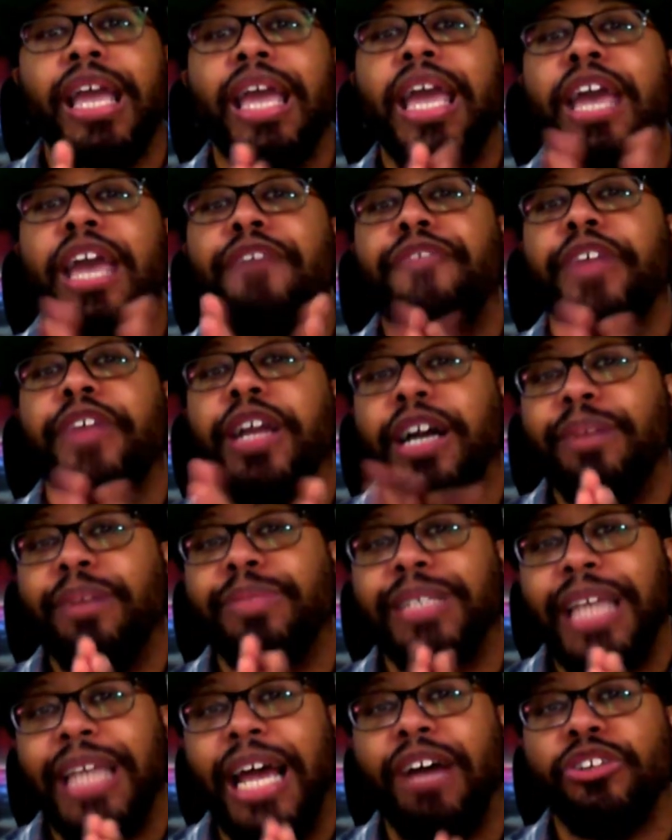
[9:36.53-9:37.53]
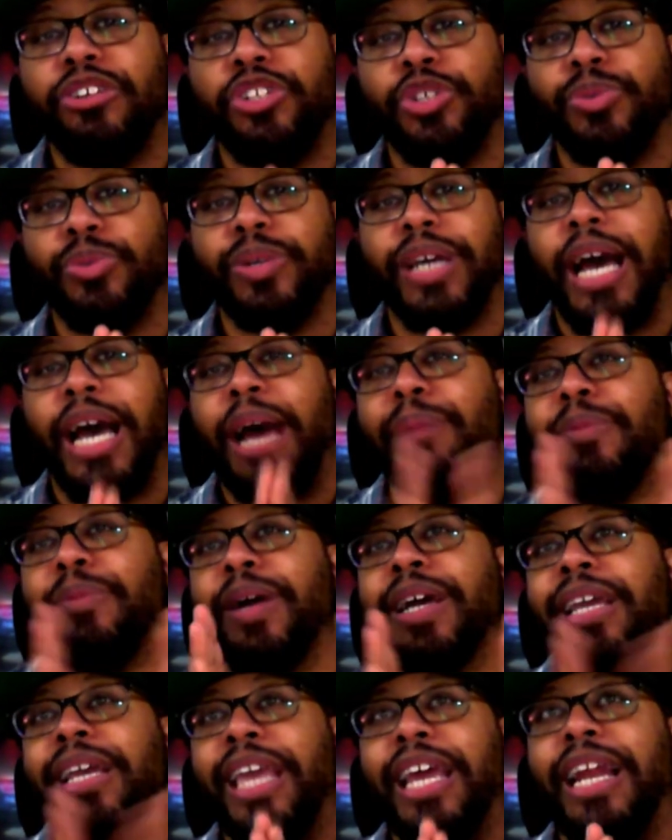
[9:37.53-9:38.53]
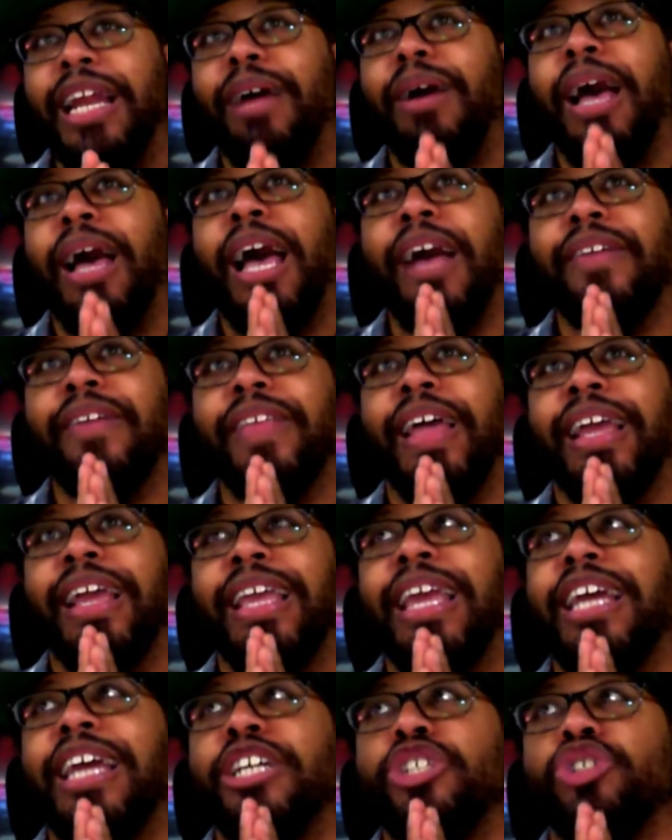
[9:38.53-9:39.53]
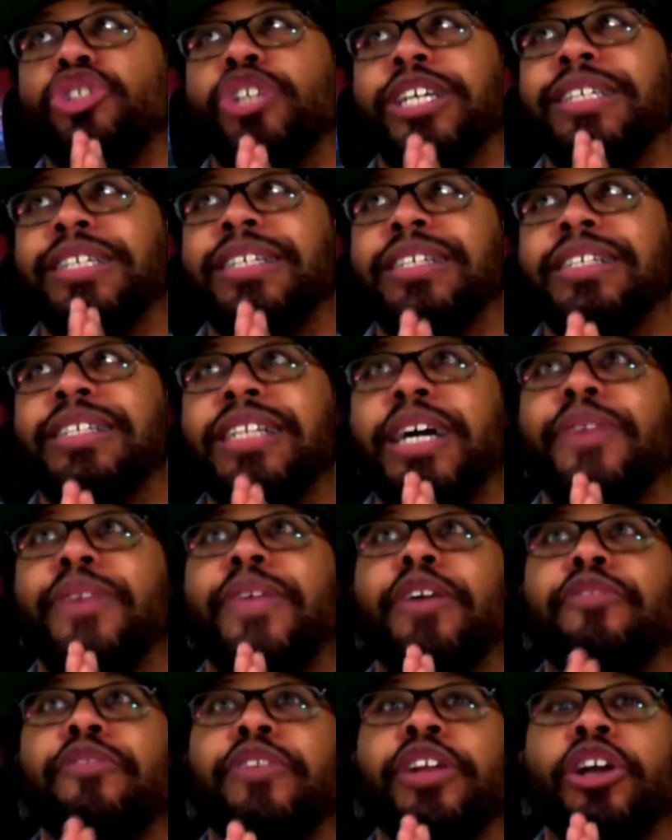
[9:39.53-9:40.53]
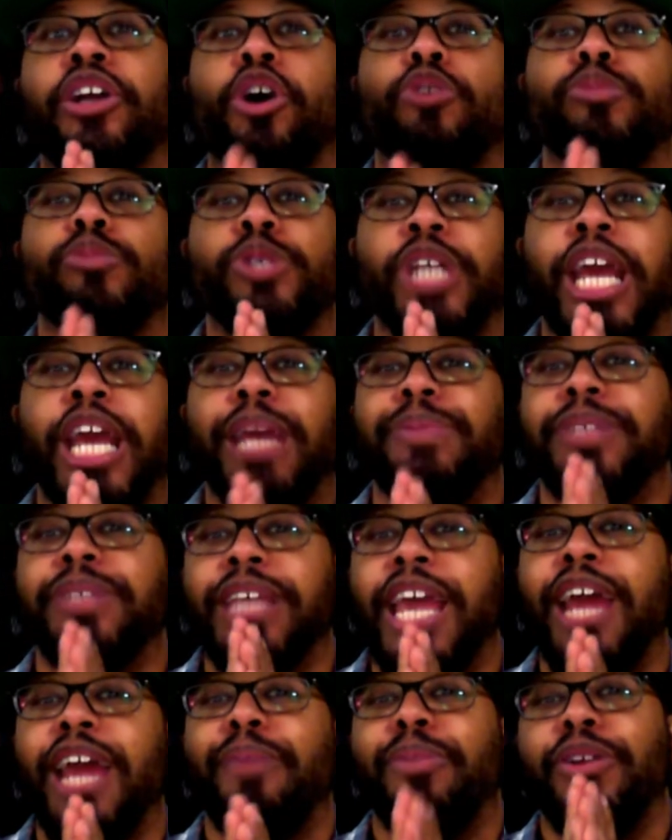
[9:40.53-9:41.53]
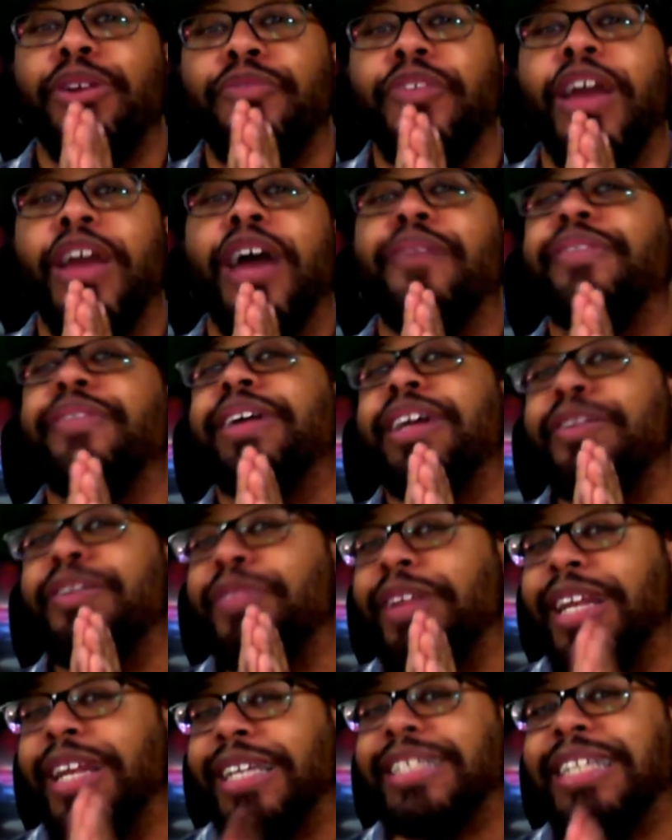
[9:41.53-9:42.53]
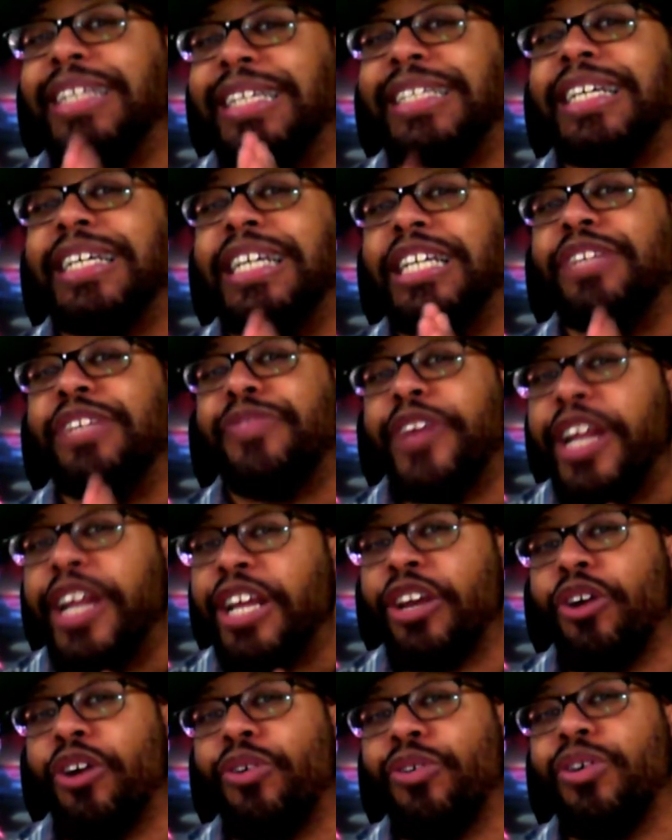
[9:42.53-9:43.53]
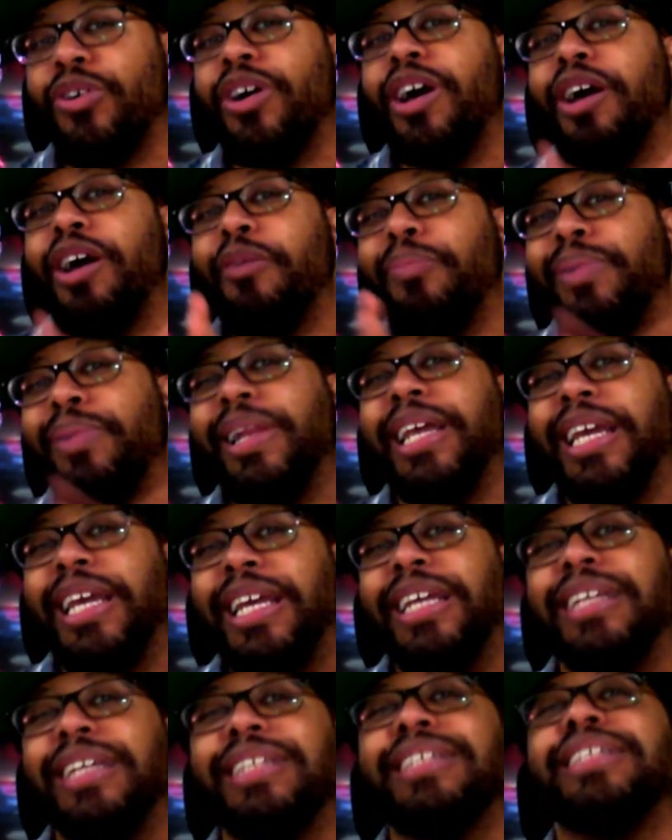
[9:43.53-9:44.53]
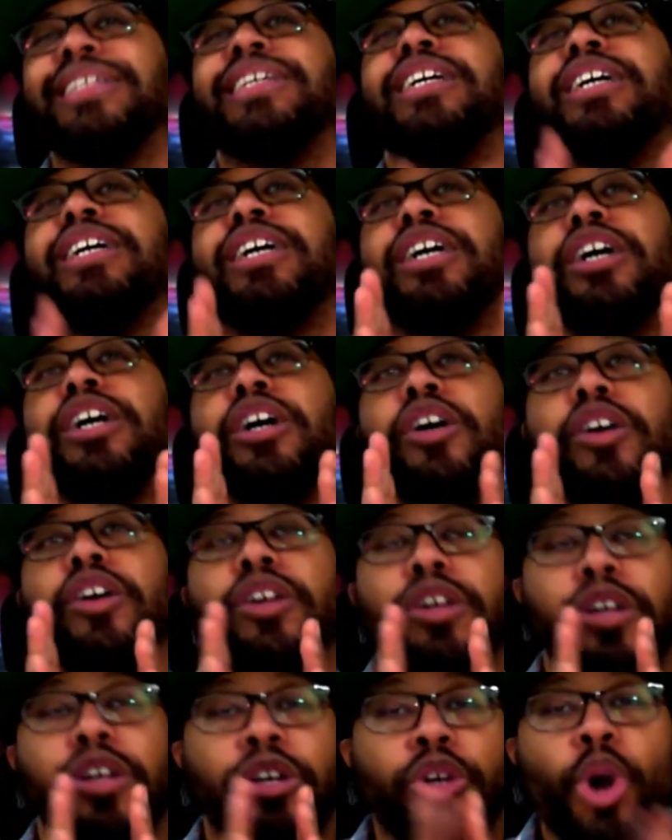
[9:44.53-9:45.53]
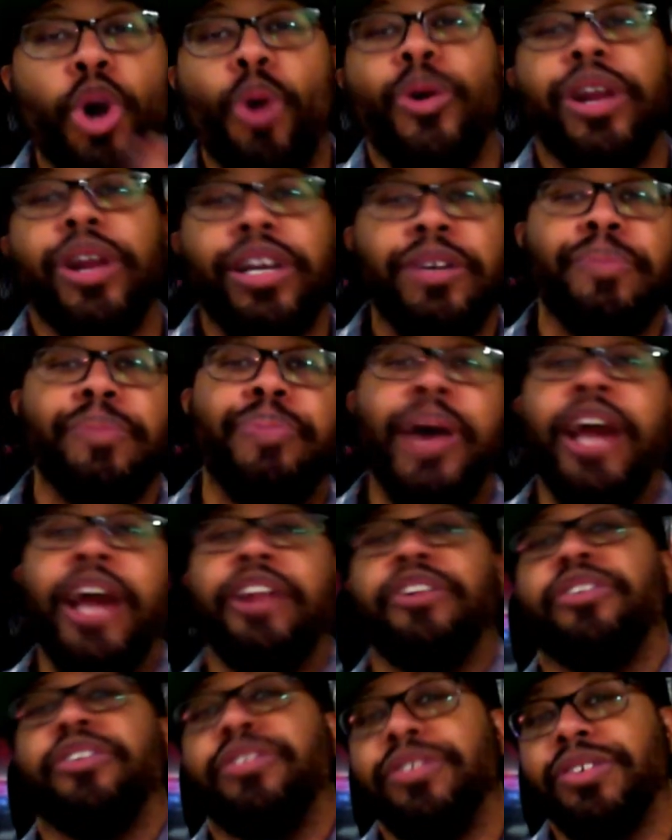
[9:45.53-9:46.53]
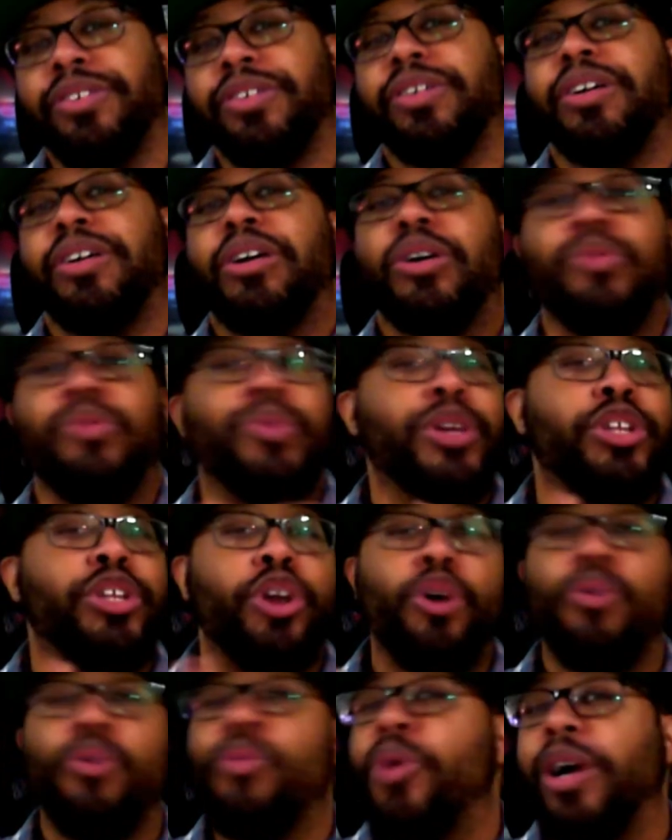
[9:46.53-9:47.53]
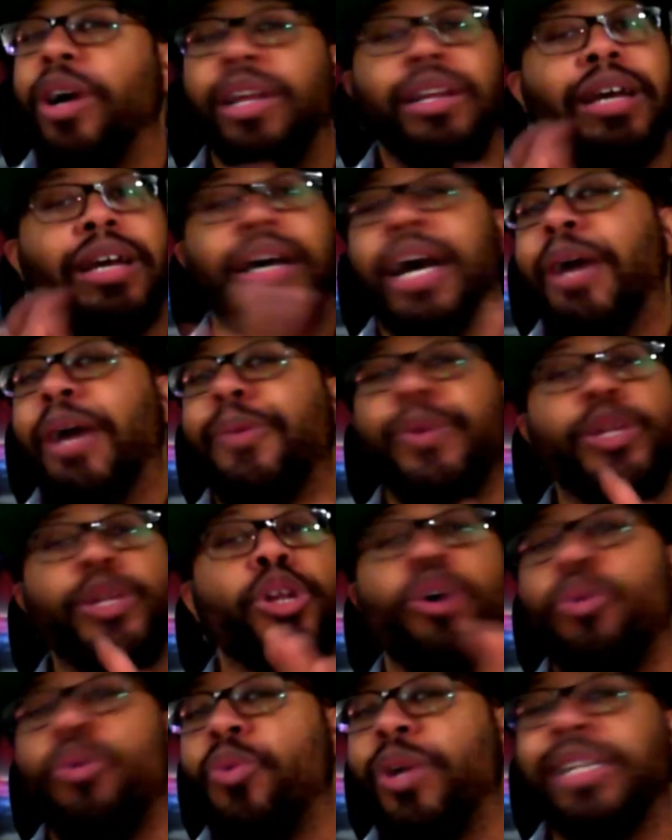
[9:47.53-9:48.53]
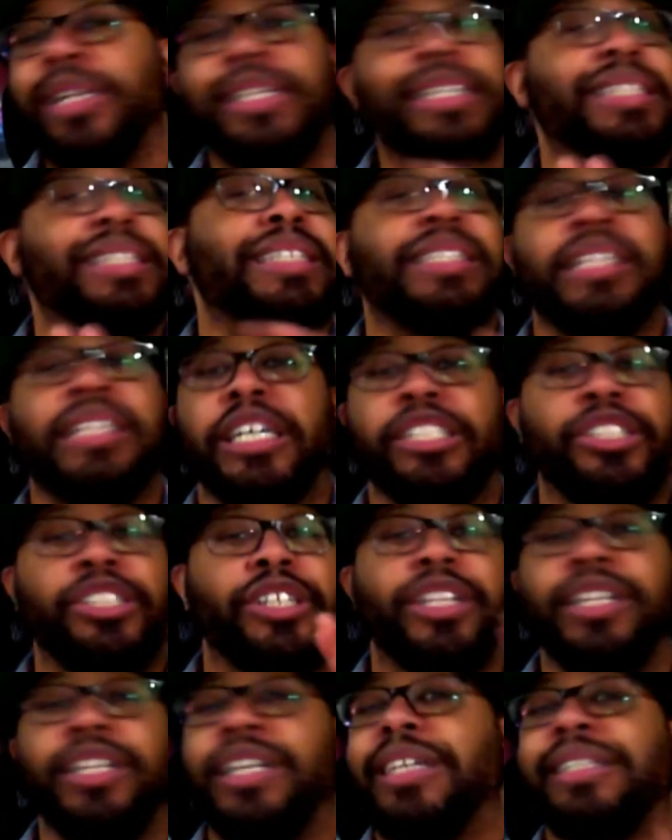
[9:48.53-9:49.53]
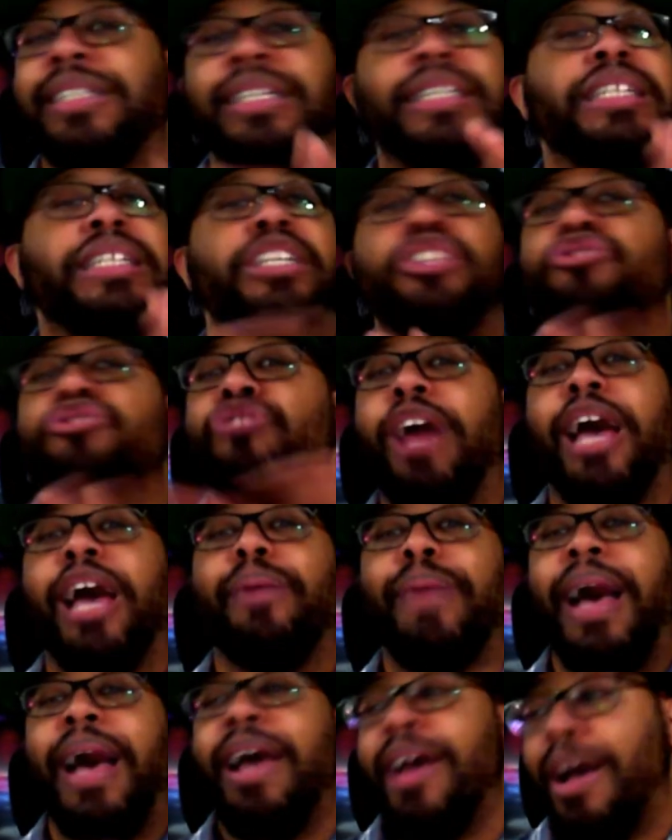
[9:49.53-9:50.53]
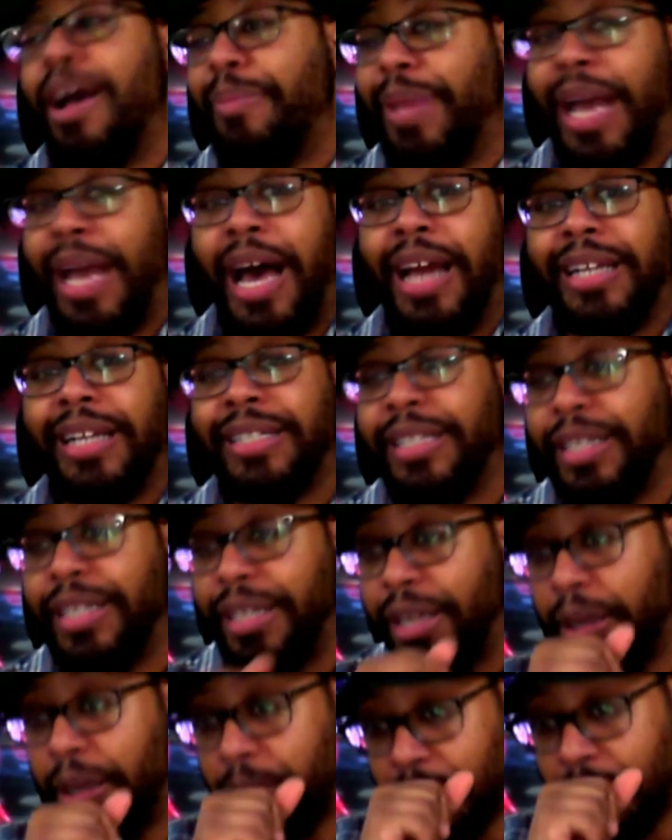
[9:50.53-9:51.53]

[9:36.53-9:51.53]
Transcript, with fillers: if it comes down to it, I'm again. I, I, had, I can't stress this enough. I really hope James Cameron, if you ever, if you're listening to this video, please go with a competitor. We don't want uh, we don't want Disney touching anything because Disney's crap. I I mean honestly,